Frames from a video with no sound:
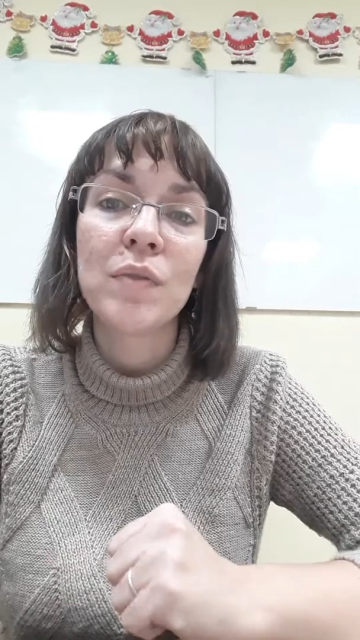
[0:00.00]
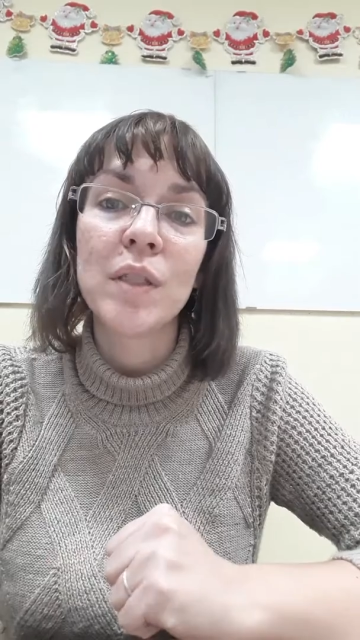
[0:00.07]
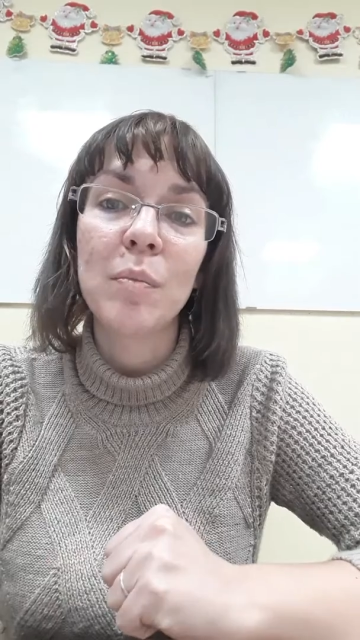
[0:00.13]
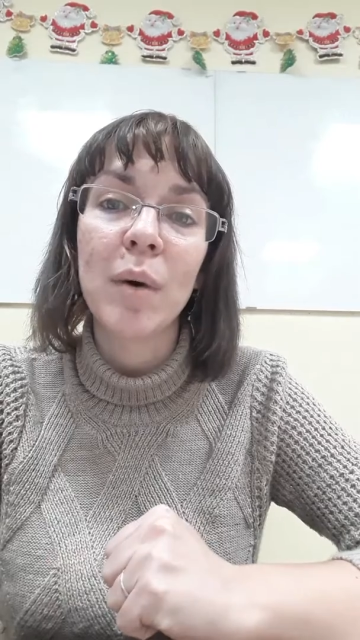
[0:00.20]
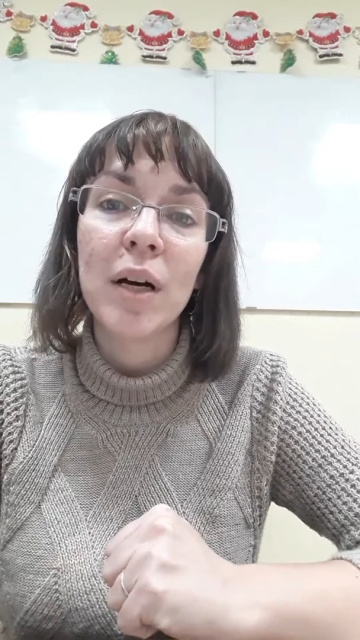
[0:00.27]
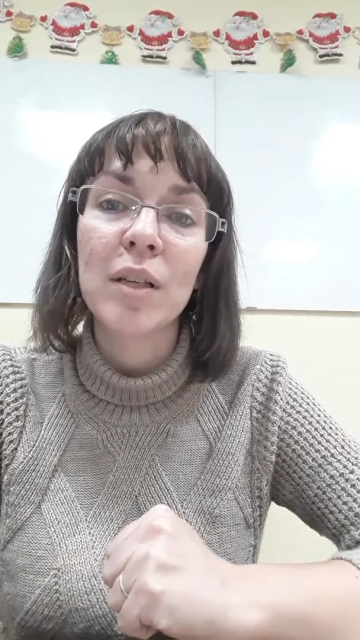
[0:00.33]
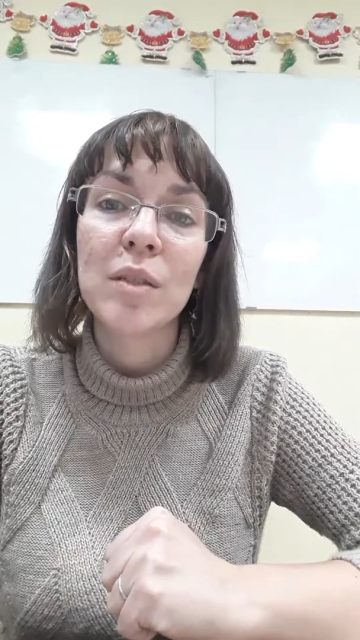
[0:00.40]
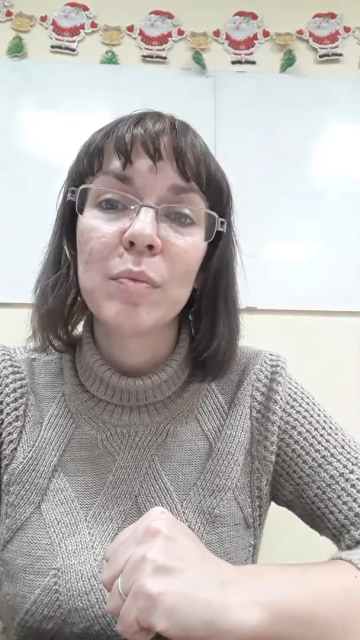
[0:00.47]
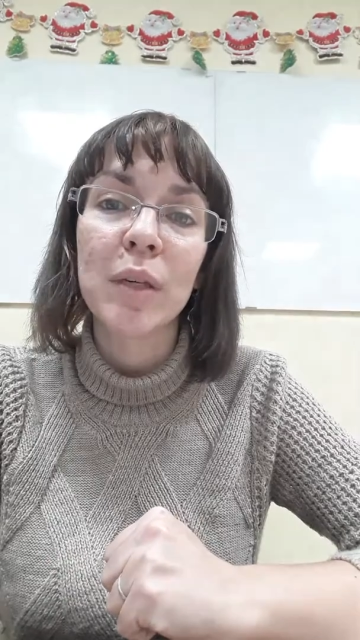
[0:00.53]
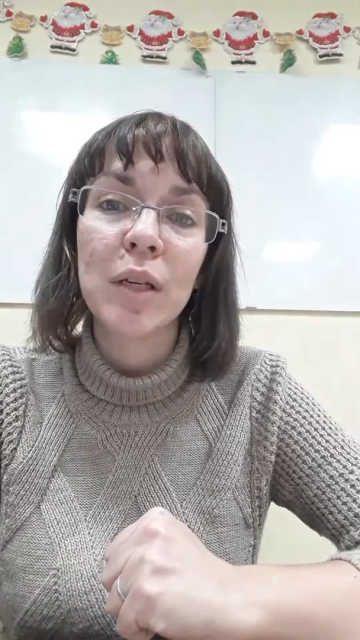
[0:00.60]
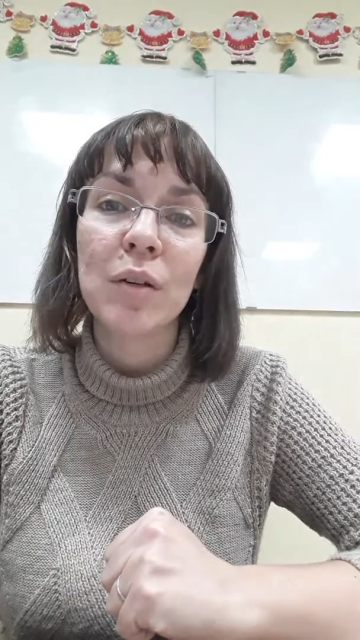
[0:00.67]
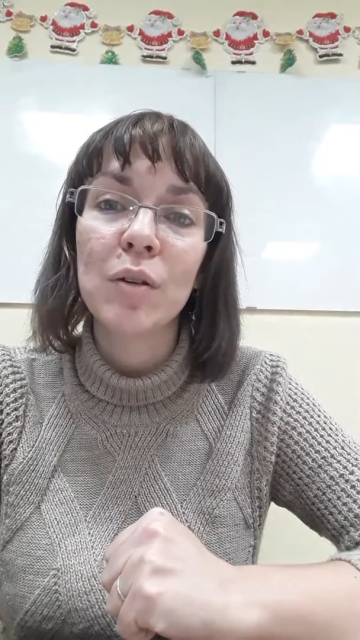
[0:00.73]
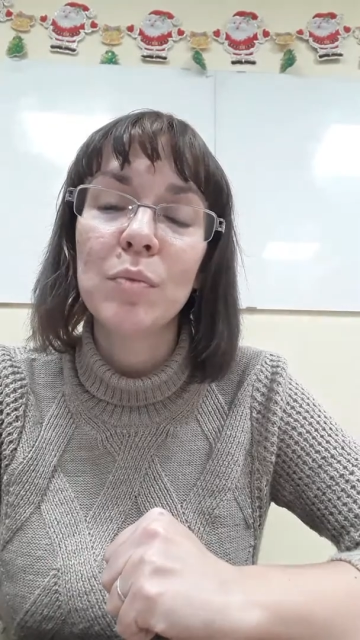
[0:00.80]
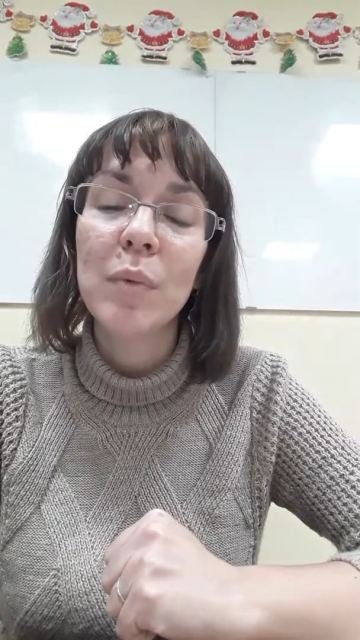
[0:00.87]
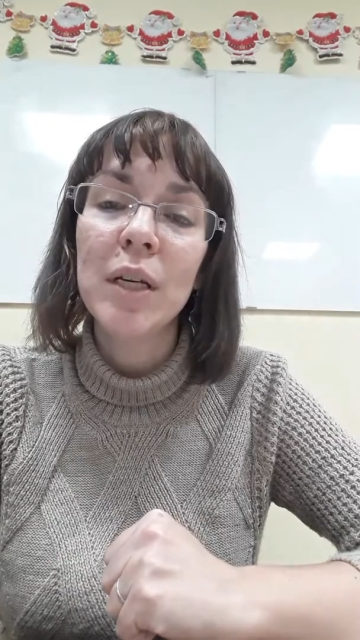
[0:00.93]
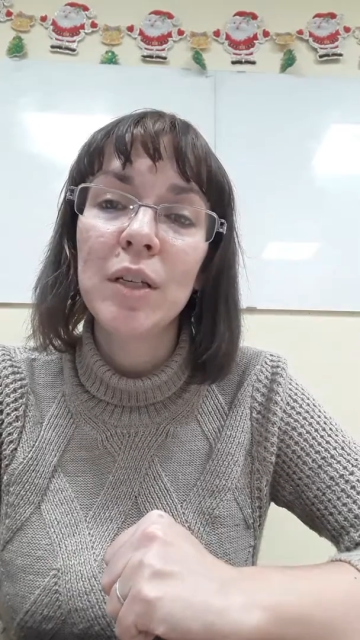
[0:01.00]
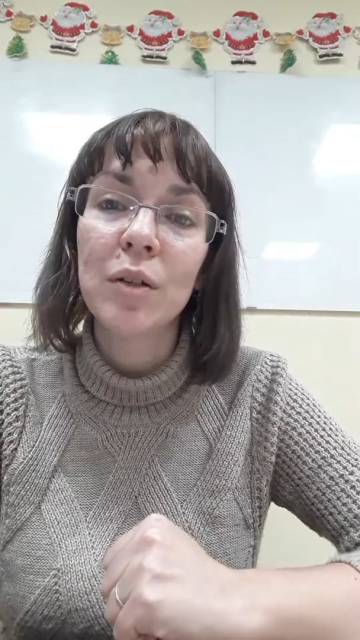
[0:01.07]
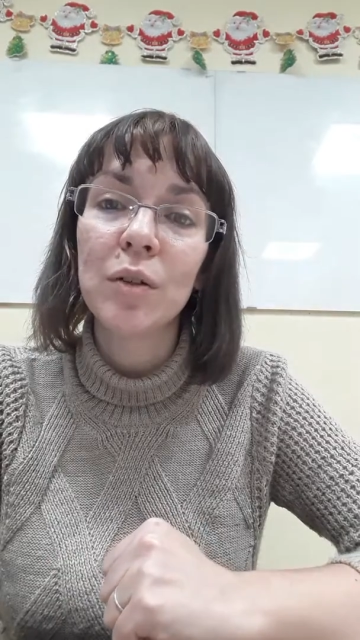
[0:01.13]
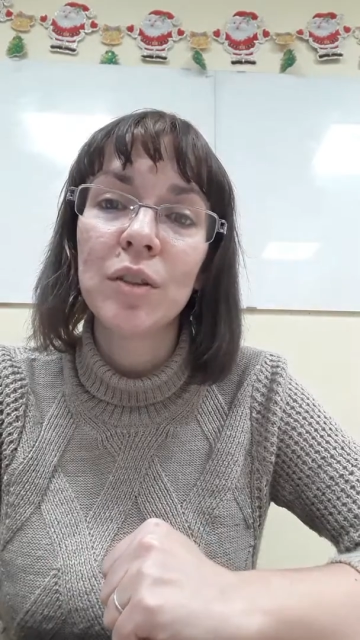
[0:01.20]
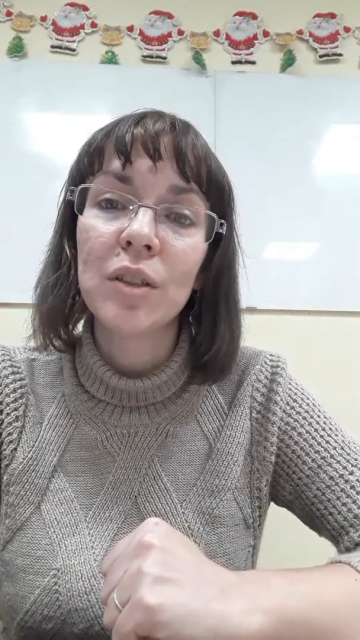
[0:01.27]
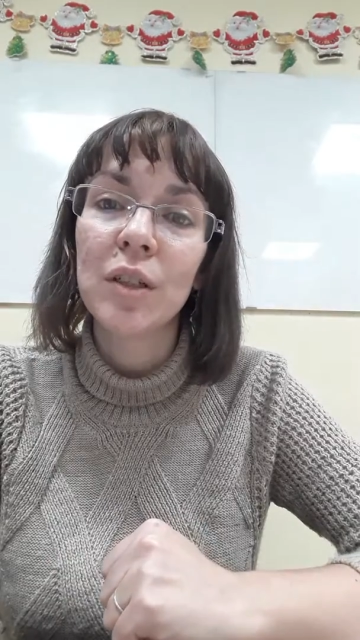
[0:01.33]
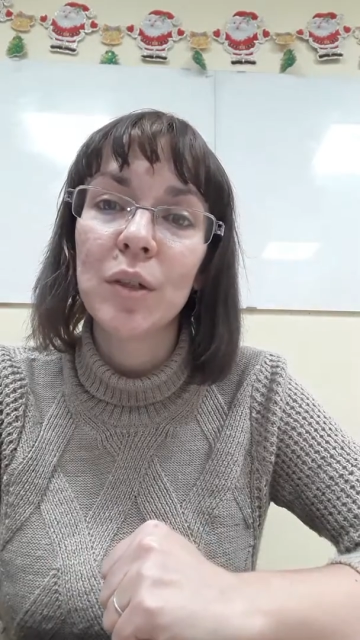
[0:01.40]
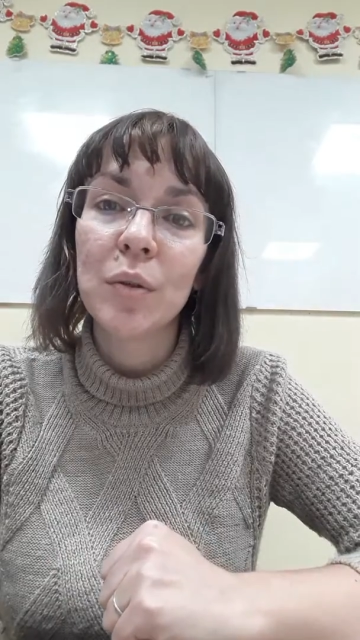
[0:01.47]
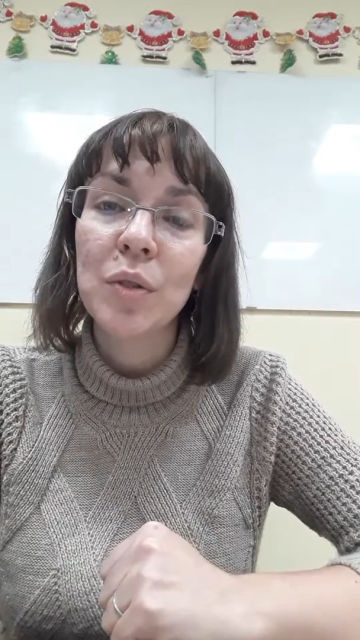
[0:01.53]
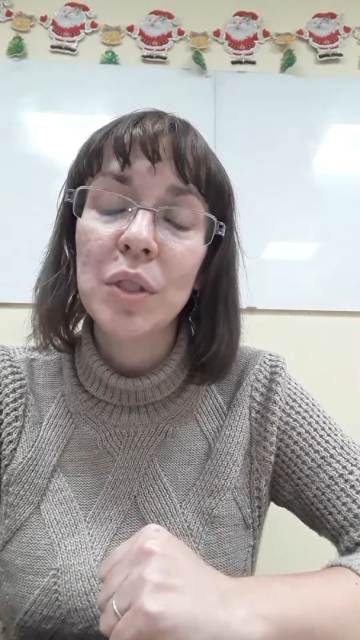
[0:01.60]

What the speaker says: the bus because my daughter goes